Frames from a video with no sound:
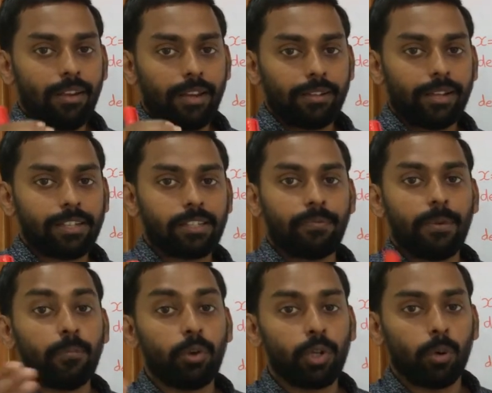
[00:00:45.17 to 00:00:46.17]
in the case of
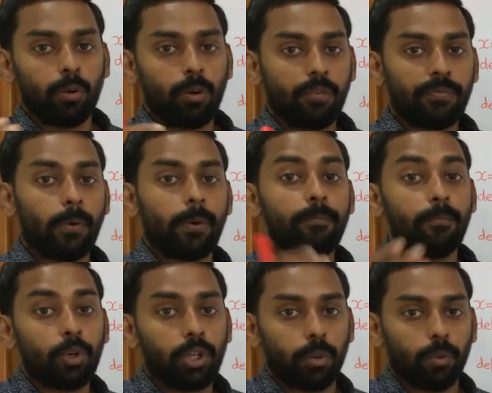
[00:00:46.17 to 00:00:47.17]
a module, of our
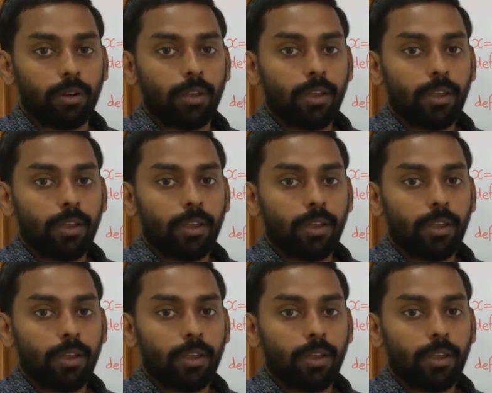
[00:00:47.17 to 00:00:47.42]
module.